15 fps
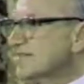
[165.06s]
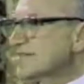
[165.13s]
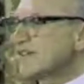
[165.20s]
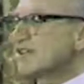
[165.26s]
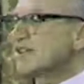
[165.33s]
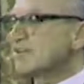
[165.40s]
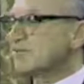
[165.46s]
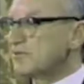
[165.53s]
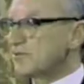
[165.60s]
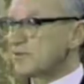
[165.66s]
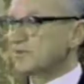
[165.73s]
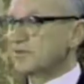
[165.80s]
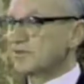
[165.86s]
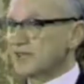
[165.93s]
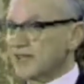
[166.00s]
in the
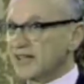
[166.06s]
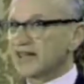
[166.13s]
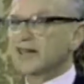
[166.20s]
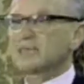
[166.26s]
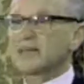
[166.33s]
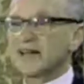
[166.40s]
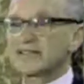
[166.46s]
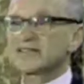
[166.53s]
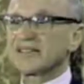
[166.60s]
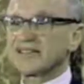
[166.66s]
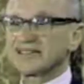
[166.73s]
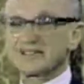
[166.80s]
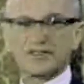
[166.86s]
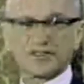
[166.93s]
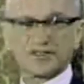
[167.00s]
form of income, excise,
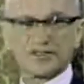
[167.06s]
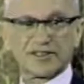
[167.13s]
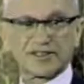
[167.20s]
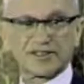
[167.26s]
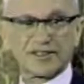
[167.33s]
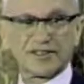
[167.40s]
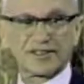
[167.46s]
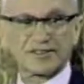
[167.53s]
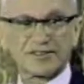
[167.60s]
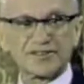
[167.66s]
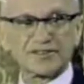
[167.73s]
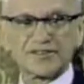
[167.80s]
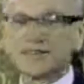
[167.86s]
and so on taxes,